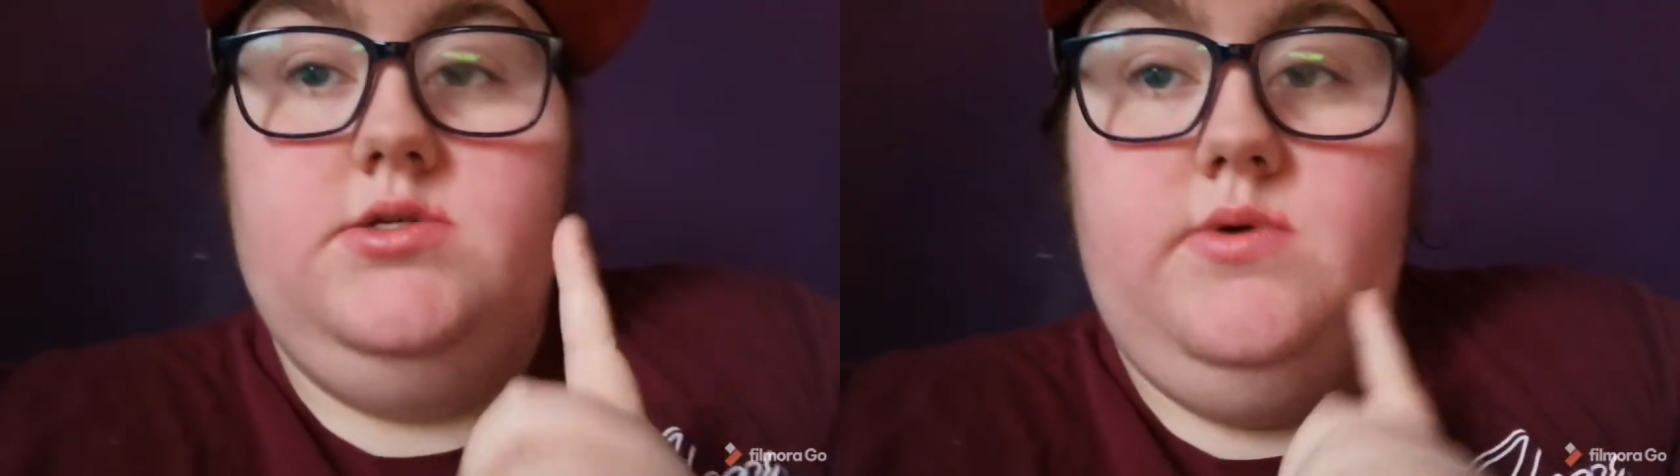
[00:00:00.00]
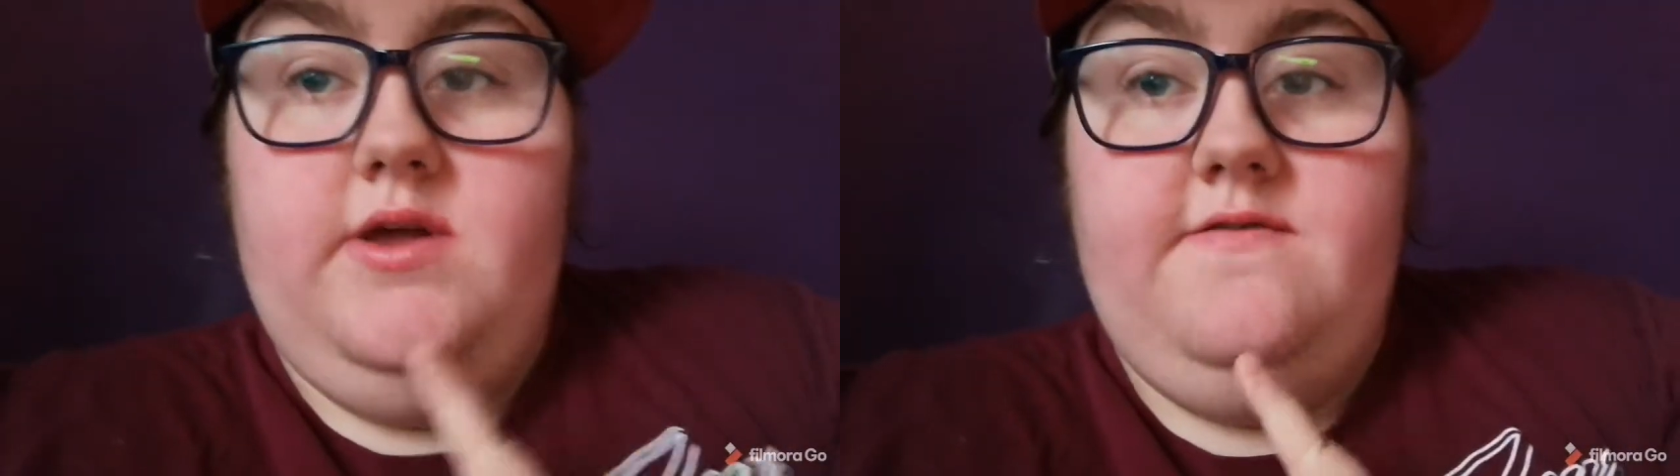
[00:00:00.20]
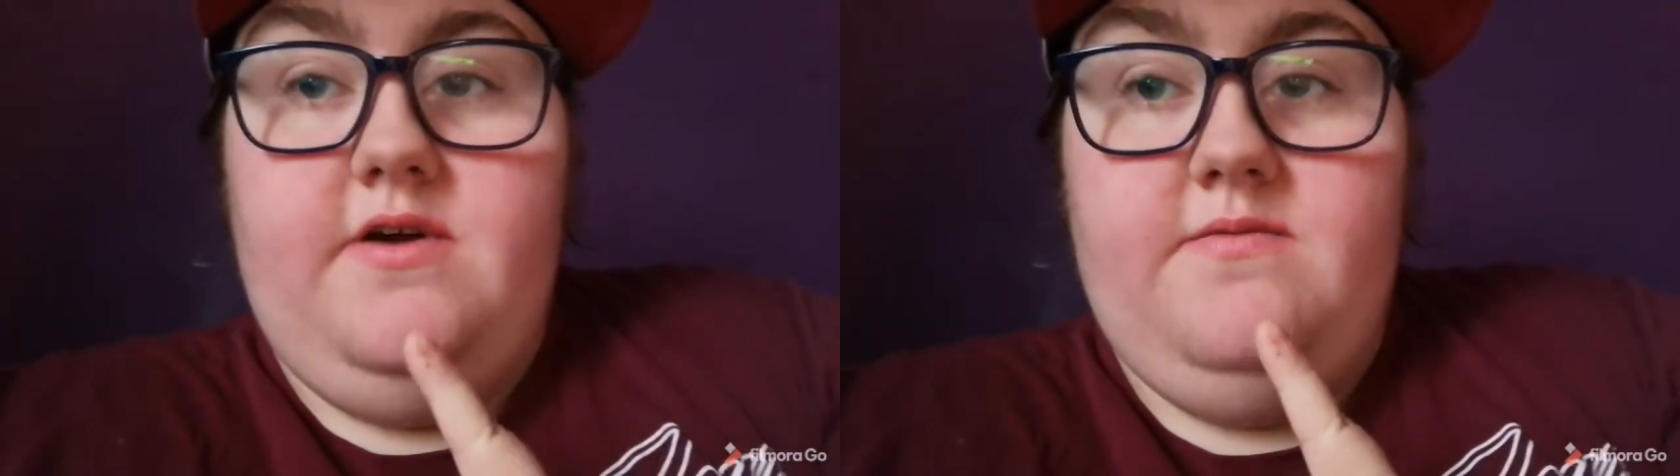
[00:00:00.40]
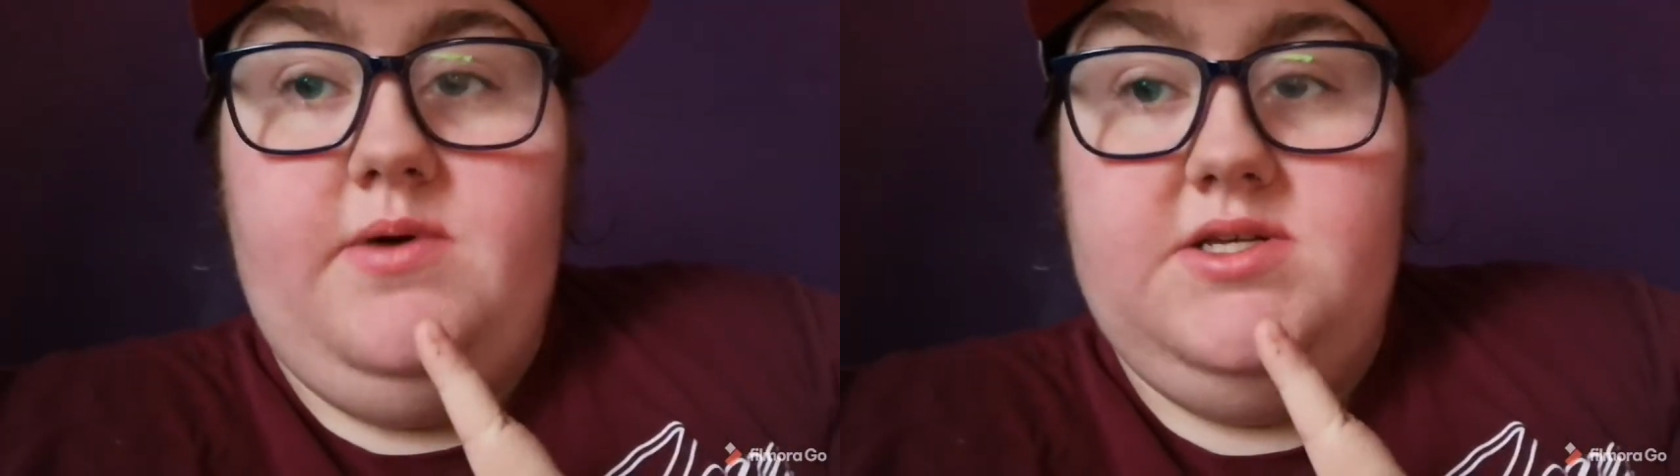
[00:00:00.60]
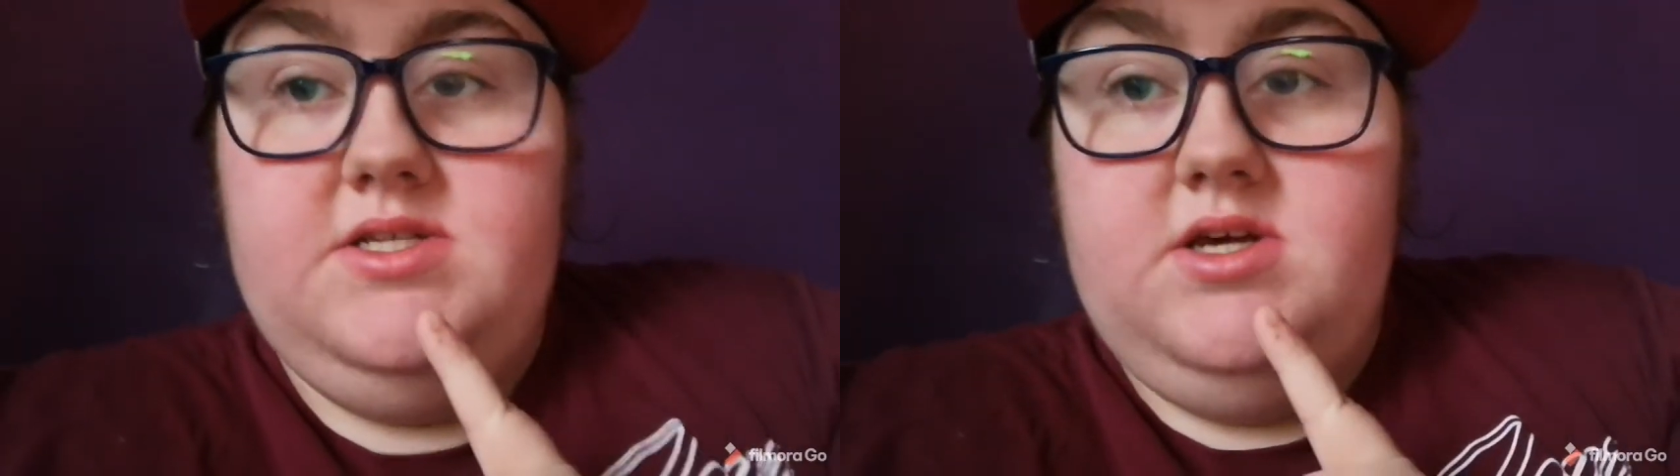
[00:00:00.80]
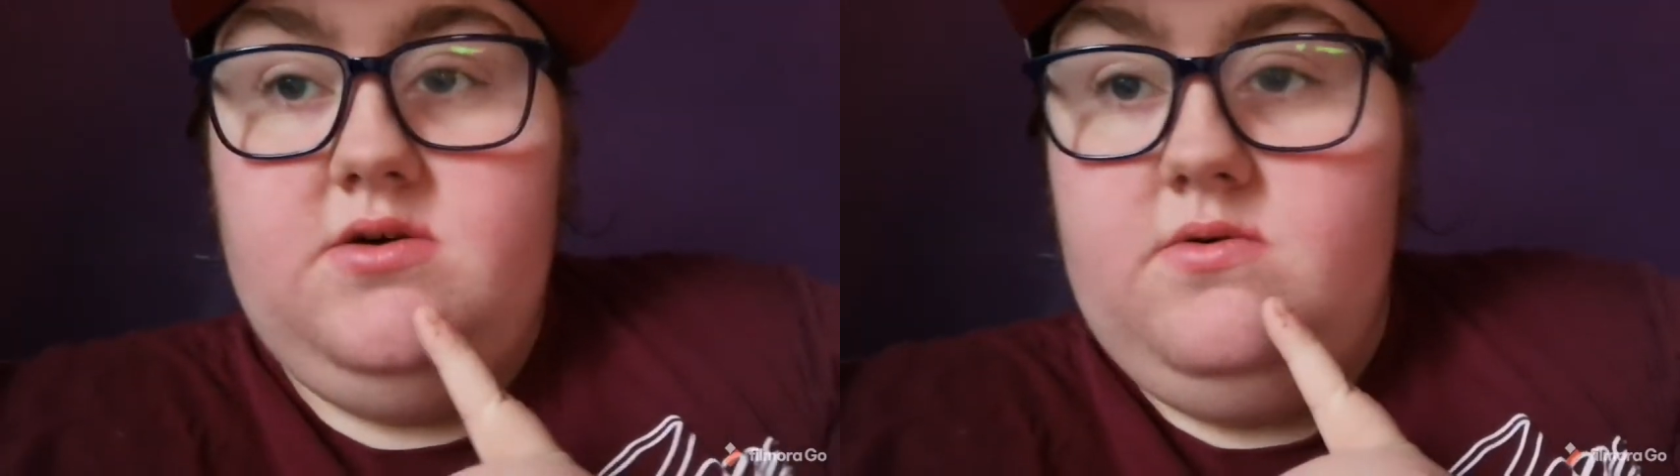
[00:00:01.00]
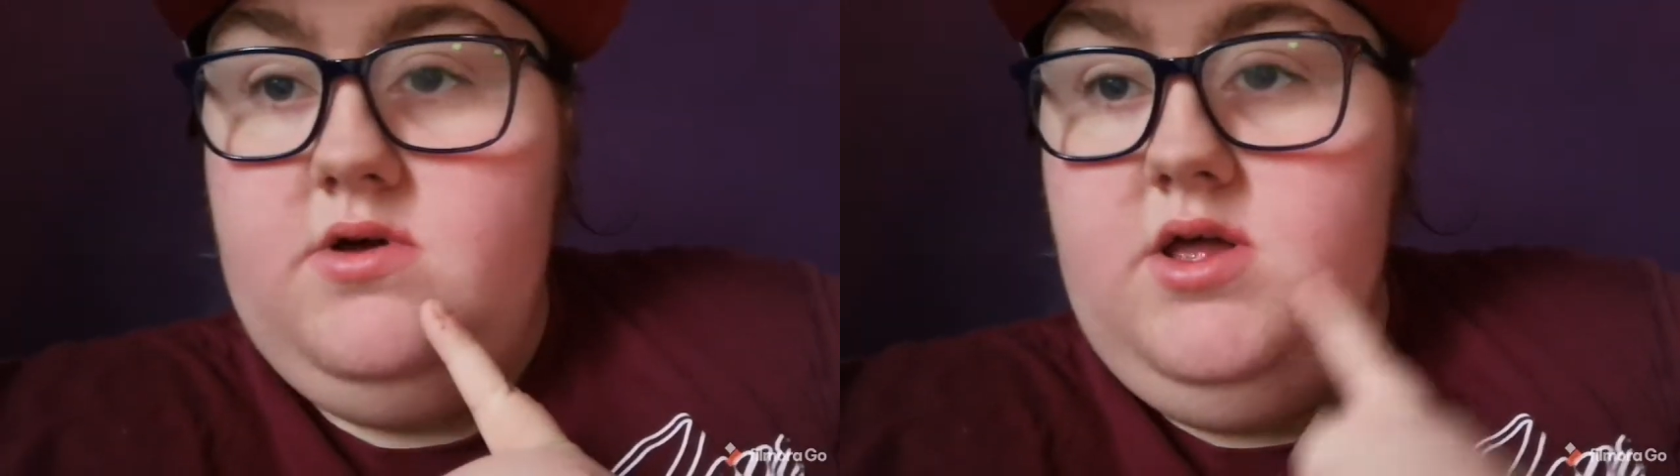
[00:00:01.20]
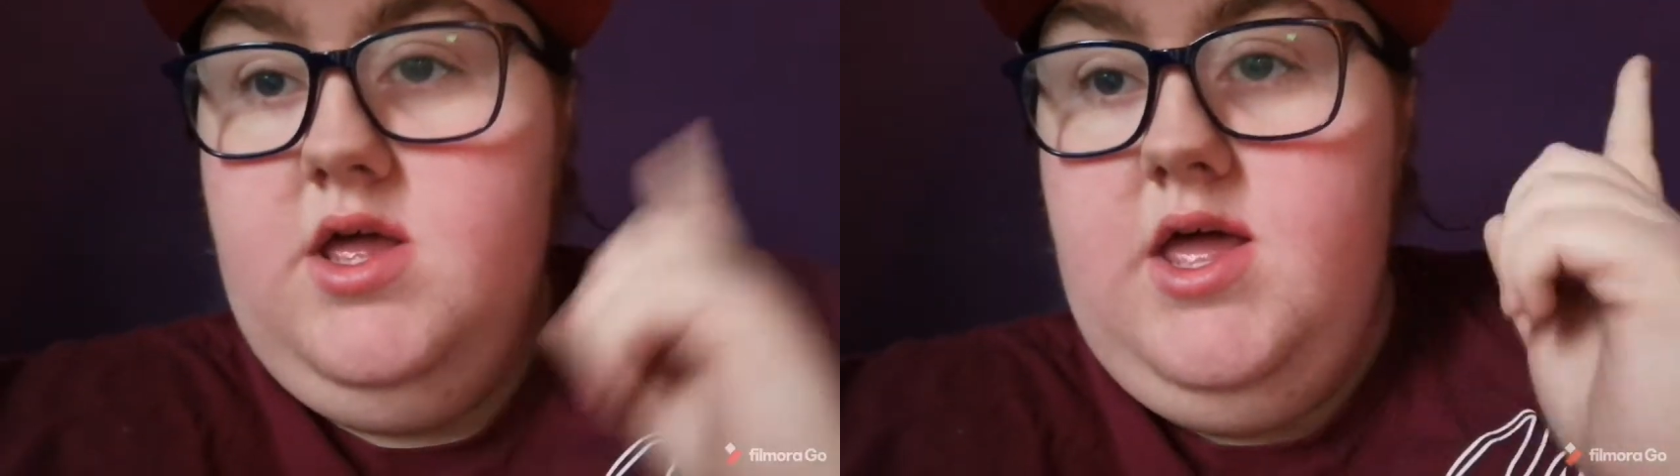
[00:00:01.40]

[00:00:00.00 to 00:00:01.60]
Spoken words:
25 past 2,